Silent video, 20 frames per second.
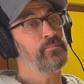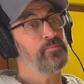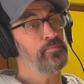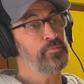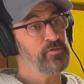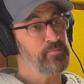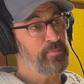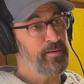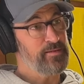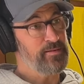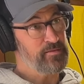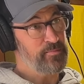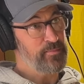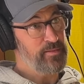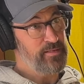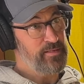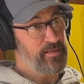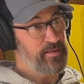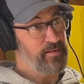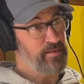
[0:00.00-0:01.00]

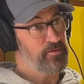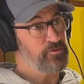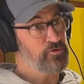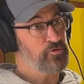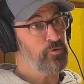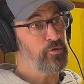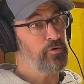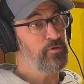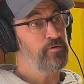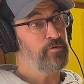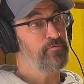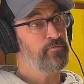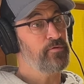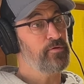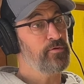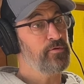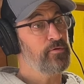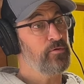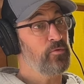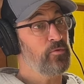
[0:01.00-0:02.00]
responsibility and control for
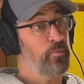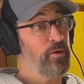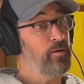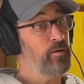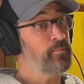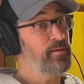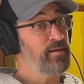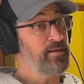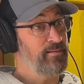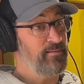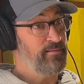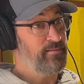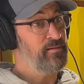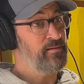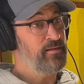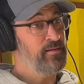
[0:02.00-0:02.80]
their own well-being.